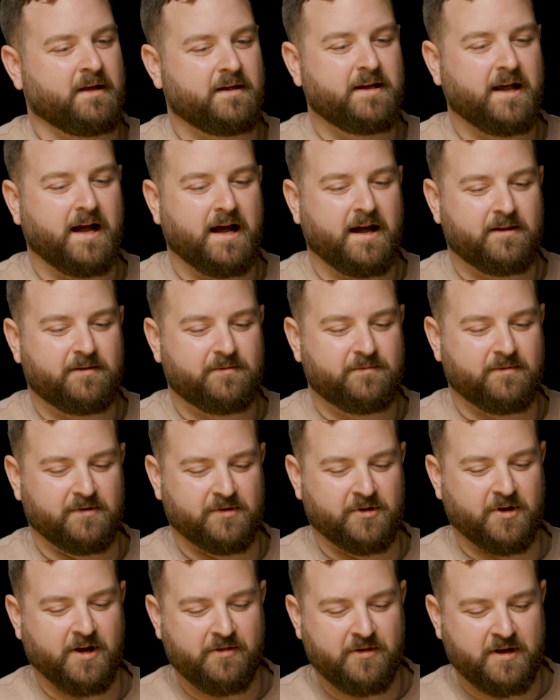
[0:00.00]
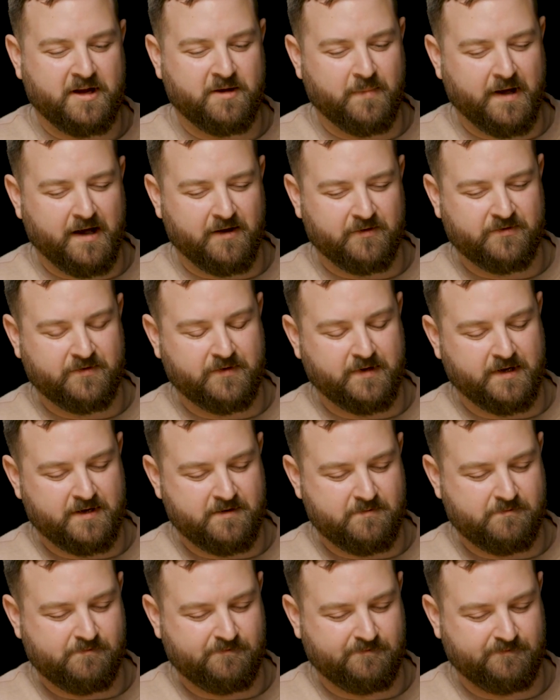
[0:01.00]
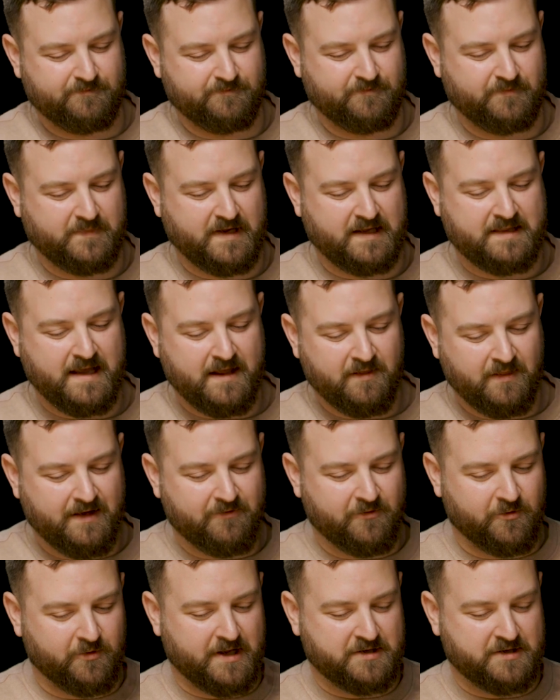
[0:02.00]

Yeah, I think about at that level,